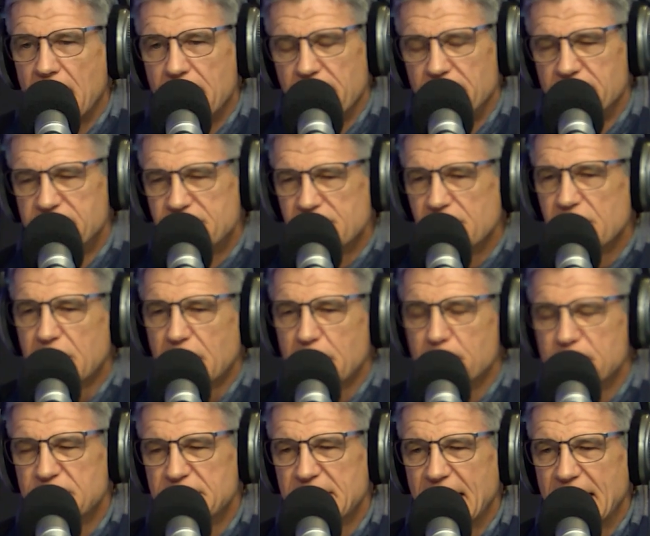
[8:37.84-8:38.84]
the
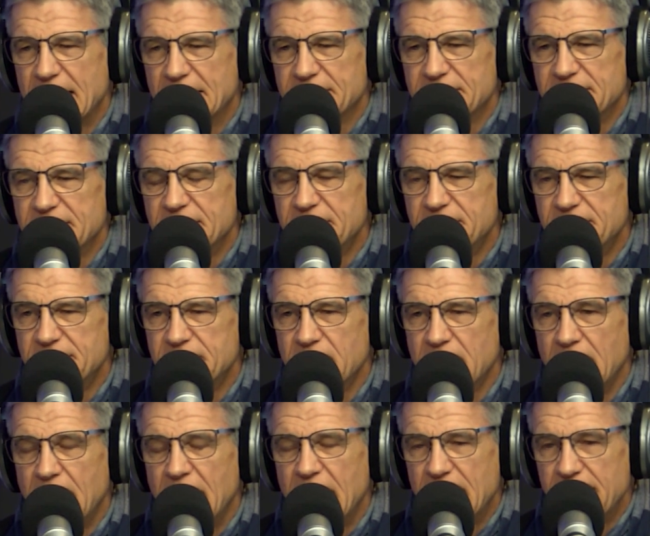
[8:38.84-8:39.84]
circumstances,
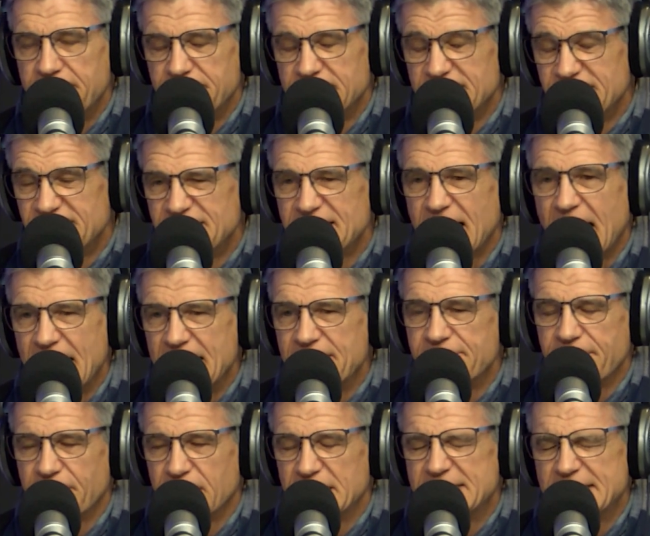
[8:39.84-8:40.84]
if it's
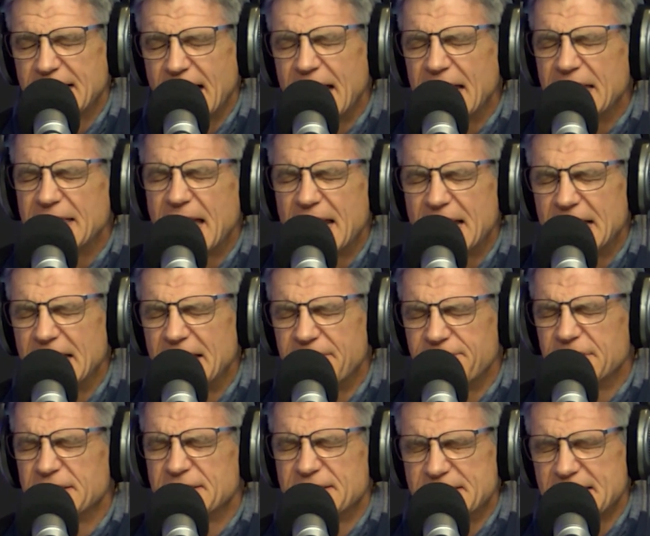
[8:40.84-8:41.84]
safe. I say that
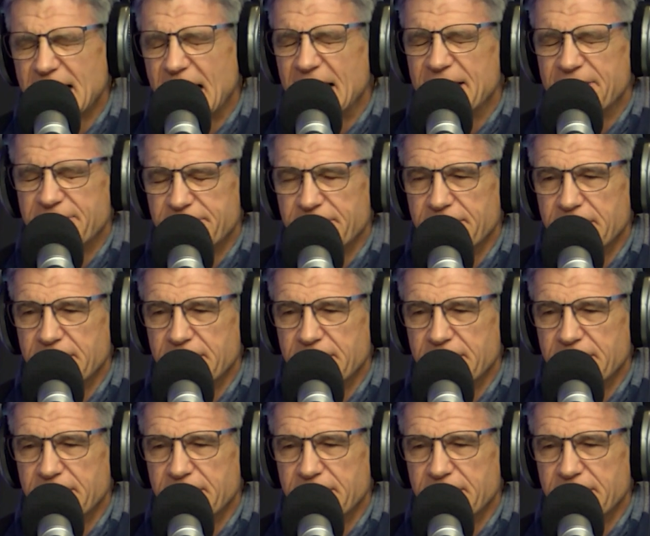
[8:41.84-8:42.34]
if it's safe.